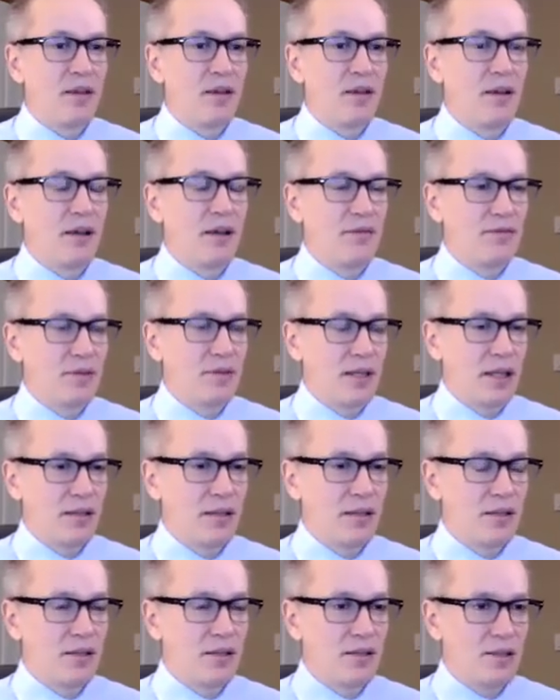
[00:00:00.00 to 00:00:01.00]
I forget
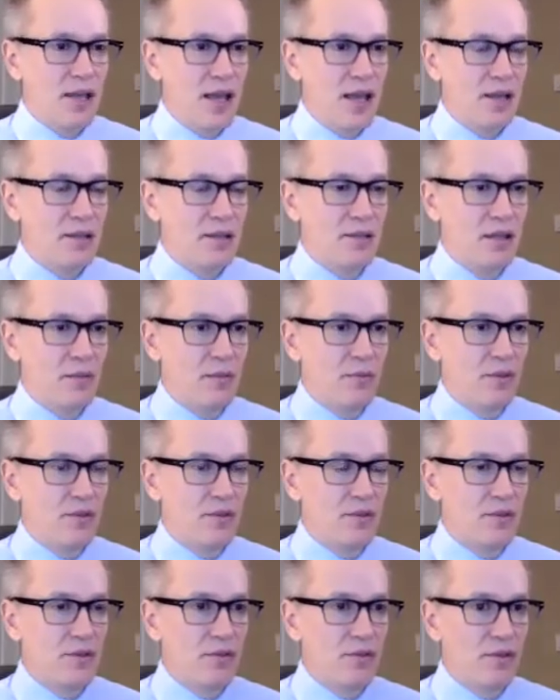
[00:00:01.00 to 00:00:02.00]
the exact
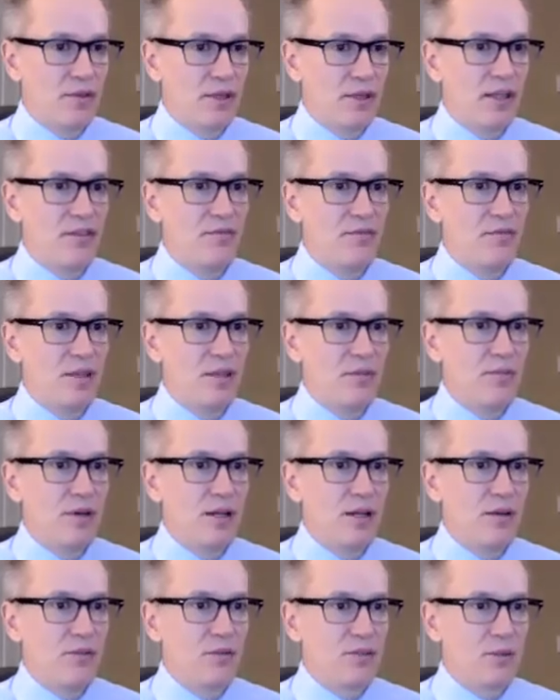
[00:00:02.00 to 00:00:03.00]
numbers, so forgive me,
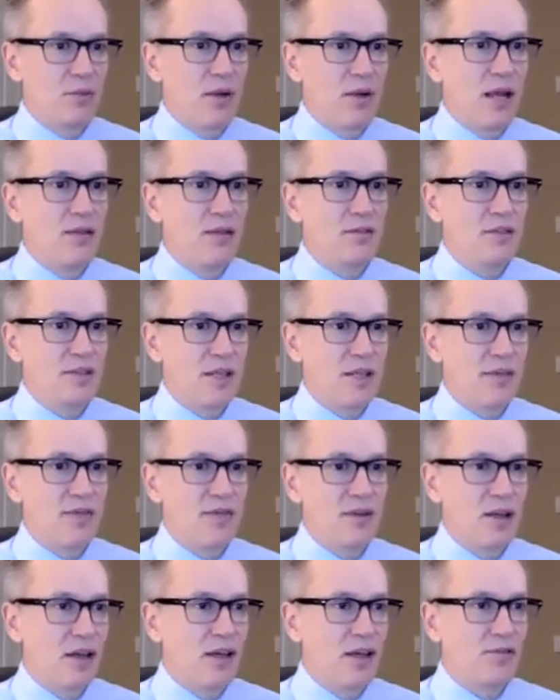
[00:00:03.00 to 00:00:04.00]
but it was around
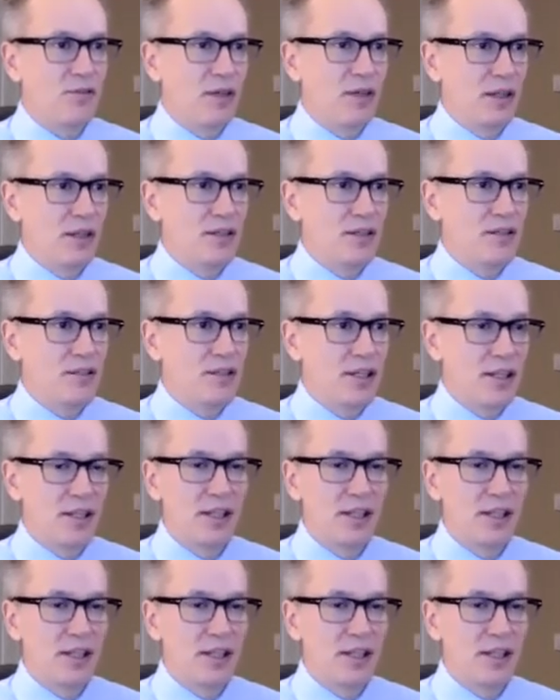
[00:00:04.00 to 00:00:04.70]
700 listing.